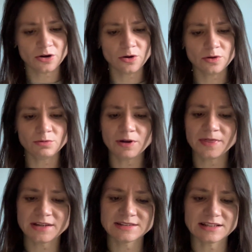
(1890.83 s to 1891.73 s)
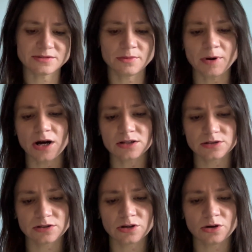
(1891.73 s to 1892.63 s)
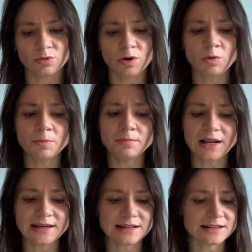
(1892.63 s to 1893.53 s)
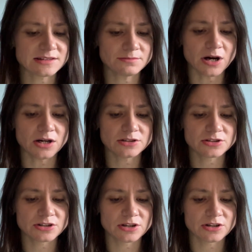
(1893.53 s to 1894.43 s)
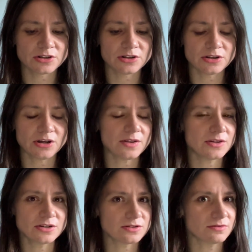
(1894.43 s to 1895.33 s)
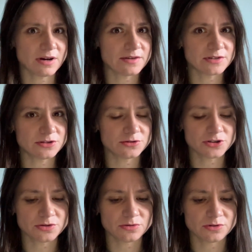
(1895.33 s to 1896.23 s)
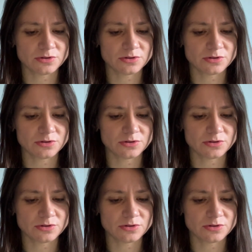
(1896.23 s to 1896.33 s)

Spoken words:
Only one thing sets them apart. While one plane lands in March, the other doesn't arrive until June.